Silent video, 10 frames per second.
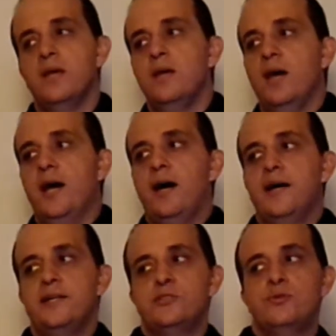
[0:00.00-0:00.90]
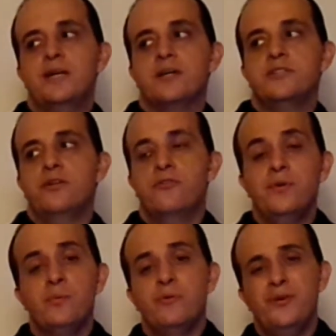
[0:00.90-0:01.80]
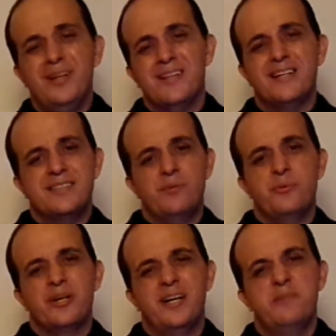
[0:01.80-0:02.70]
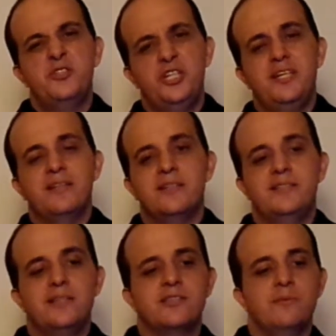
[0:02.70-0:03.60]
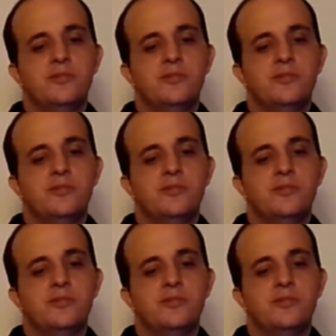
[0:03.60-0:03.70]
And in 2003, we realized that we were kind of cheating the system,